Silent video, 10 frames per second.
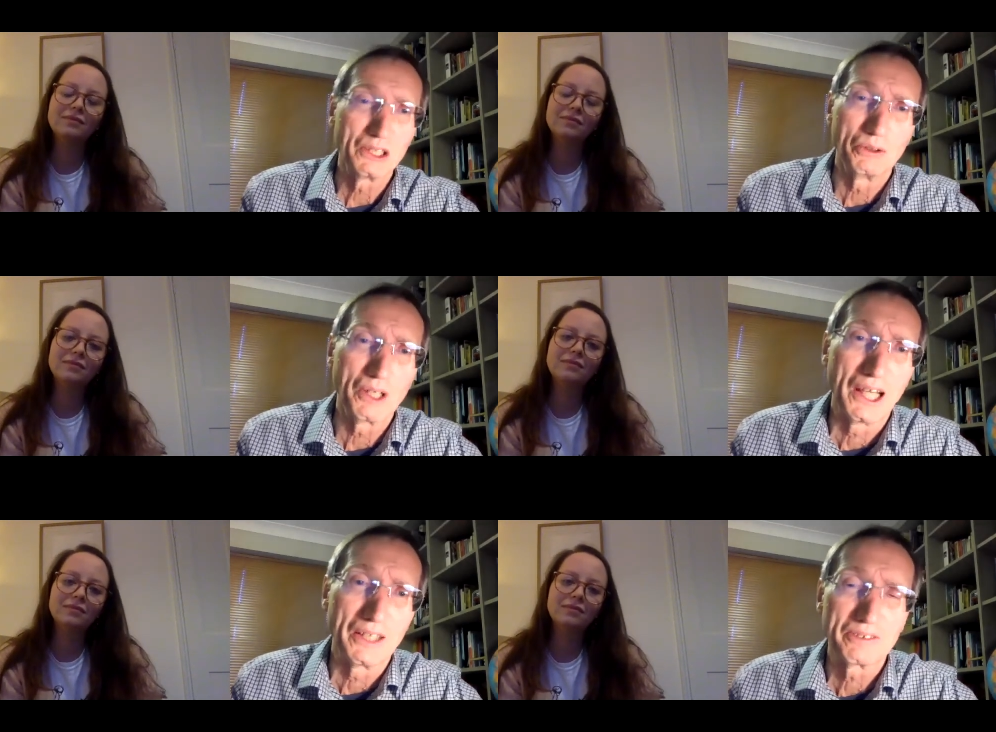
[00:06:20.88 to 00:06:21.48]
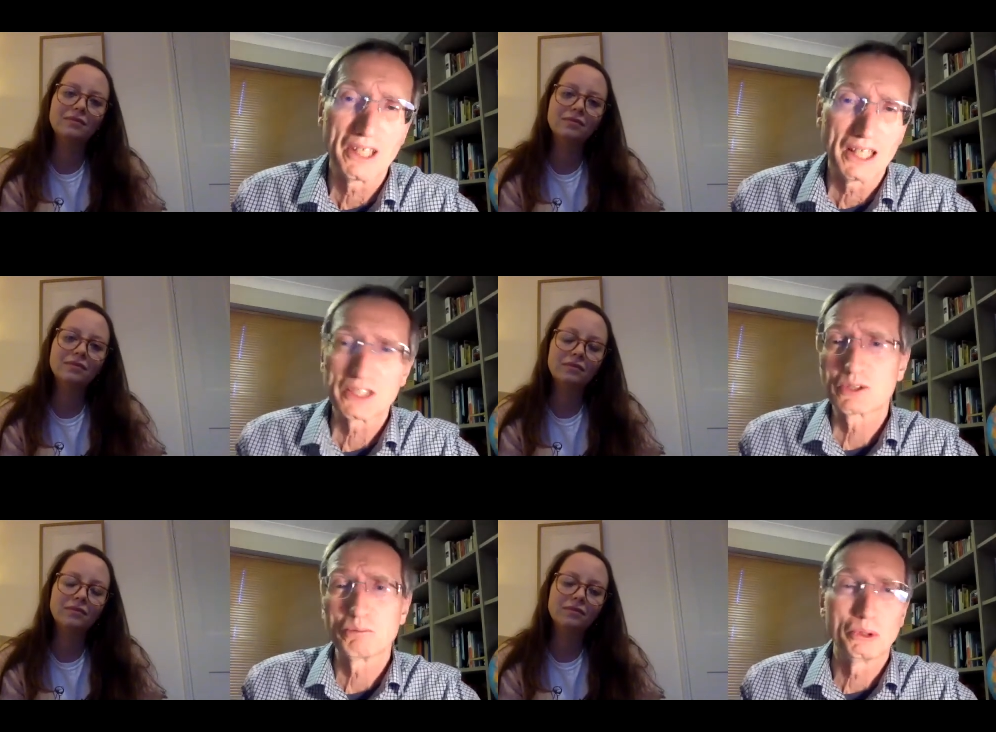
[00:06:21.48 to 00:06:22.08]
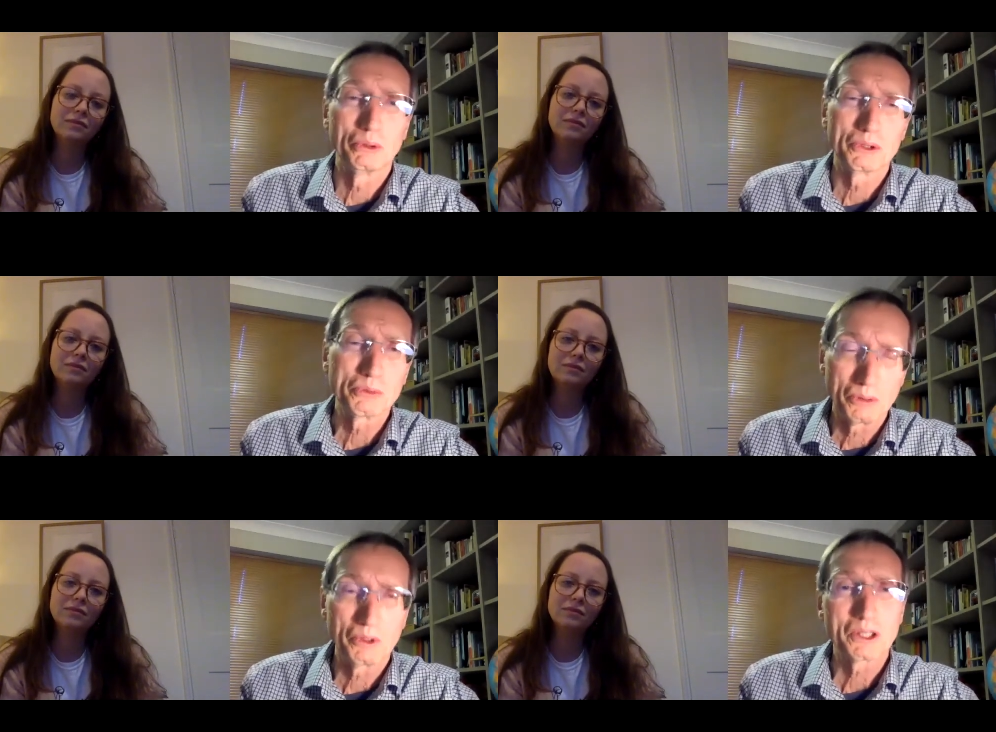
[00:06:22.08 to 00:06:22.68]
Speaker 1: you at, at St
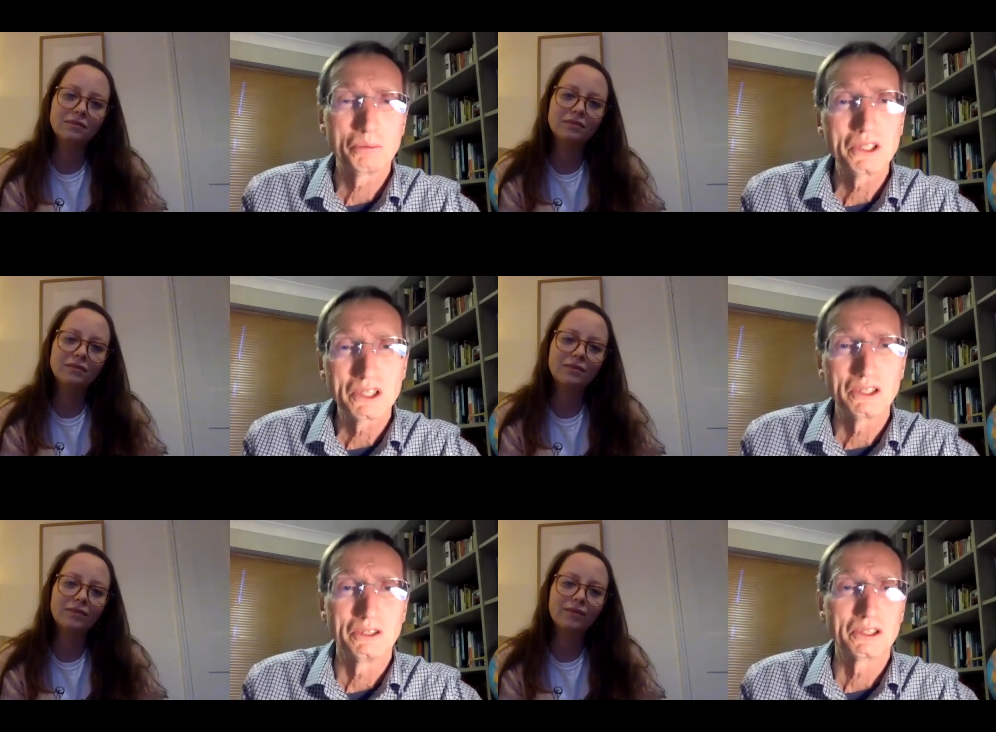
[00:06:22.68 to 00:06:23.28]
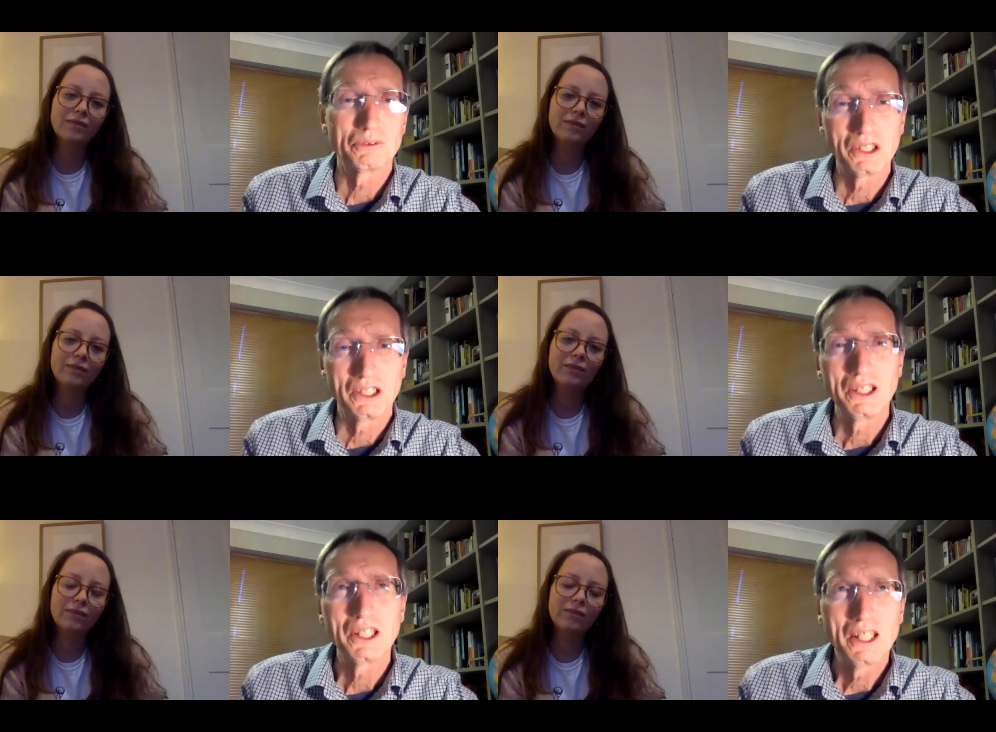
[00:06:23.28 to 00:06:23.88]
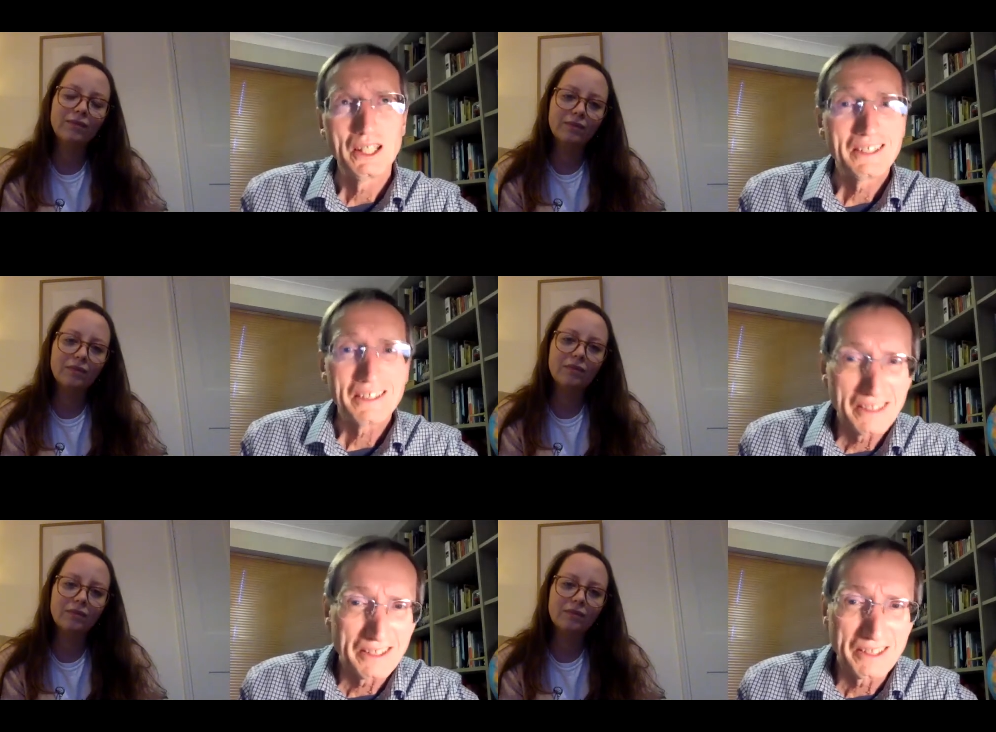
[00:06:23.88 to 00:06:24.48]
Paul's? What what can we do to really
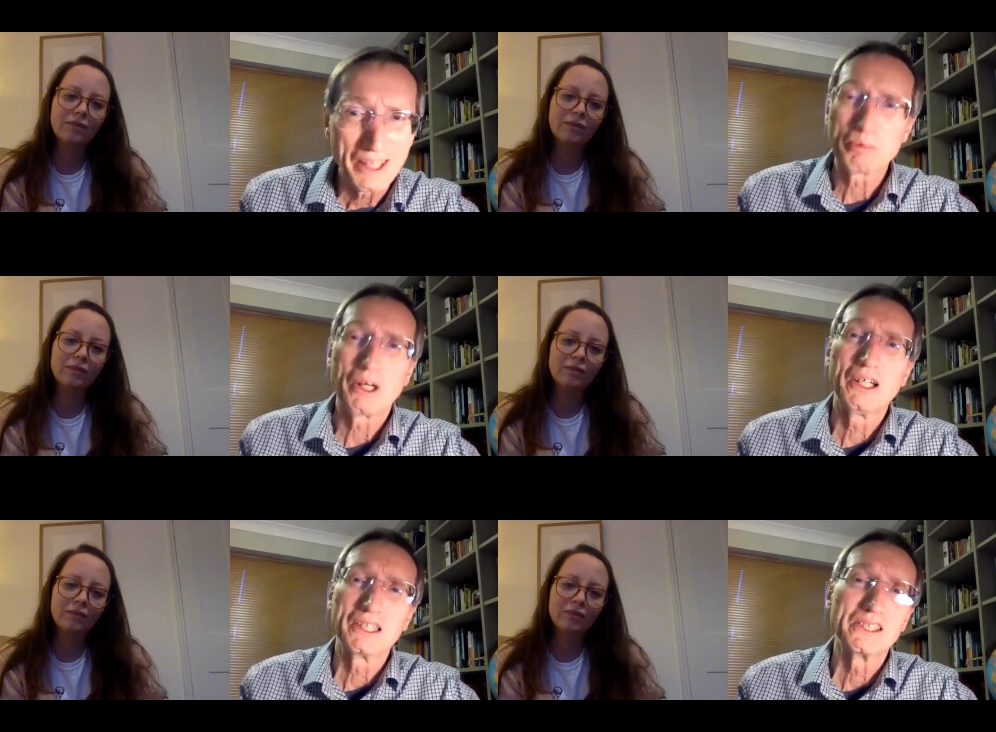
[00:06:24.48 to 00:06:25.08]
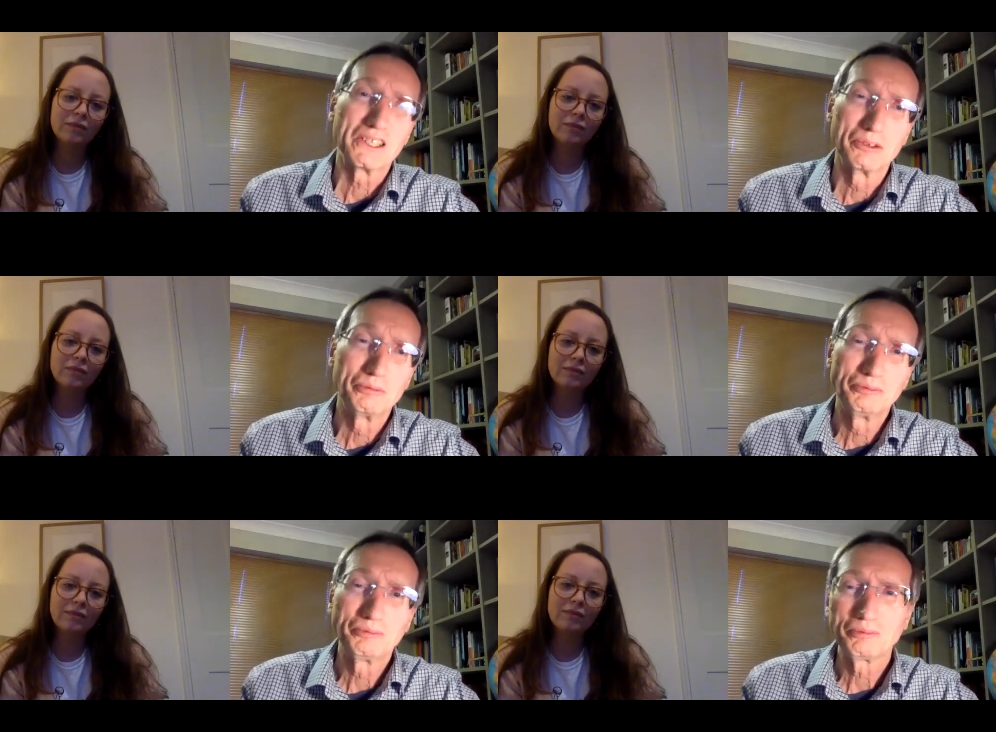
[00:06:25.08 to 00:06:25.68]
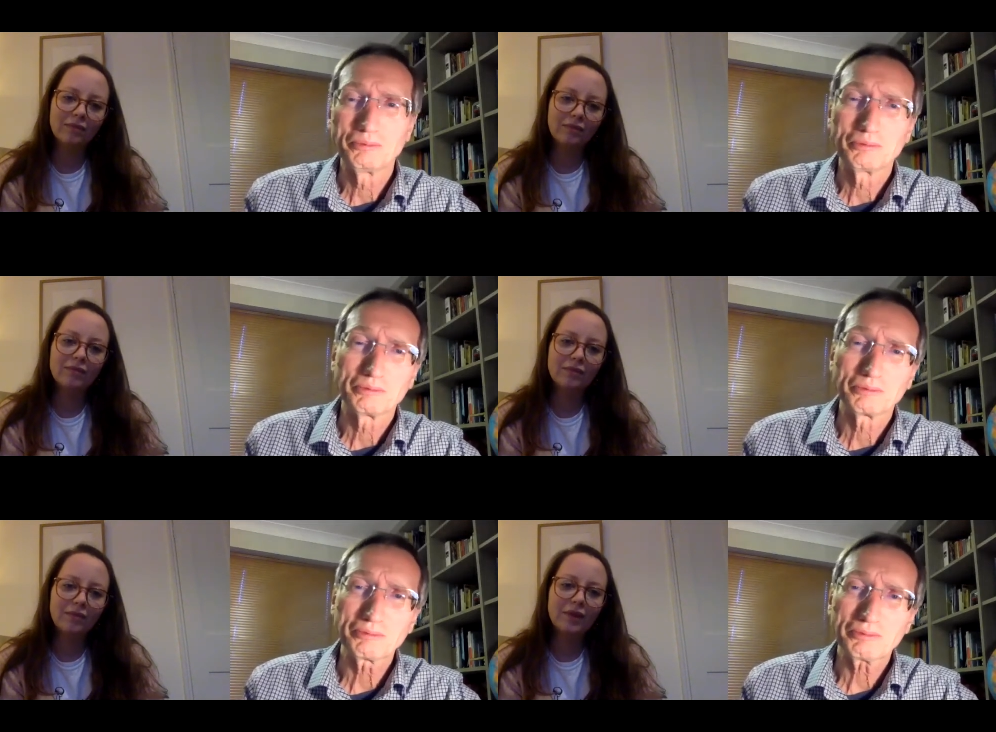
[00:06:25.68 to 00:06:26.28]
get behind you?
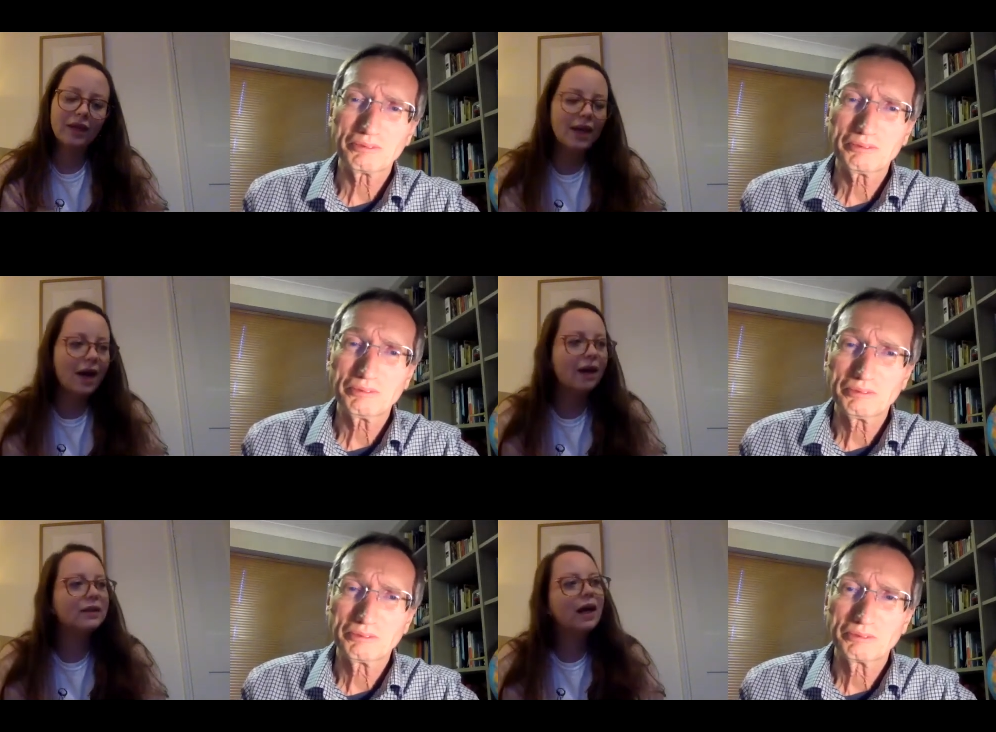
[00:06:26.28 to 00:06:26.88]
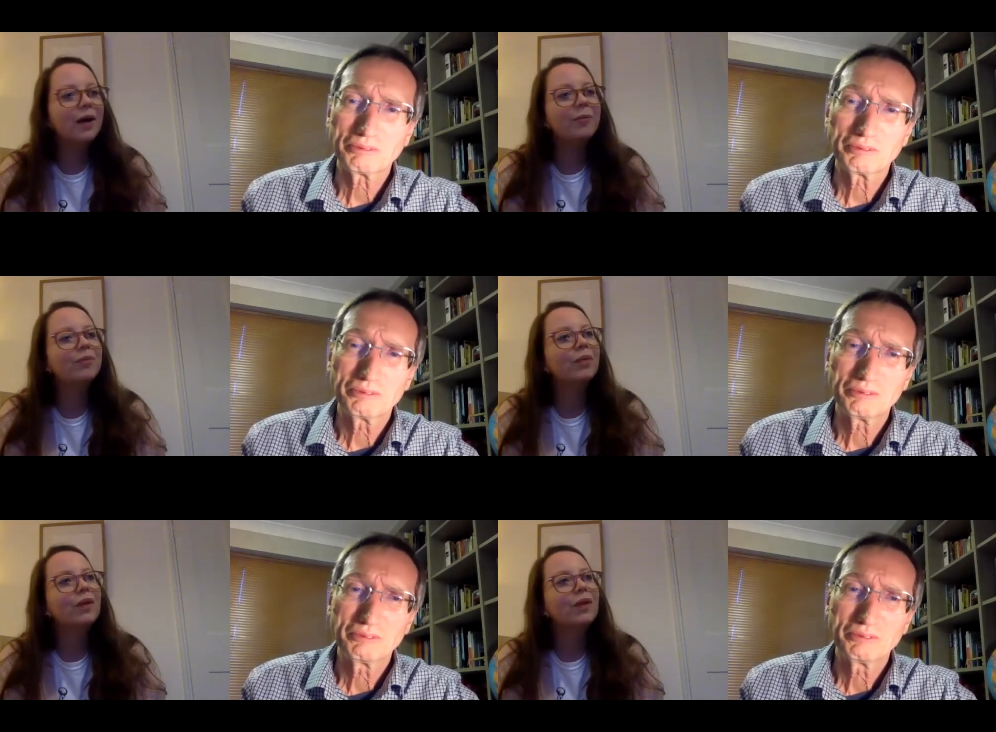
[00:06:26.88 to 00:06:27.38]
Speaker 2: yeah um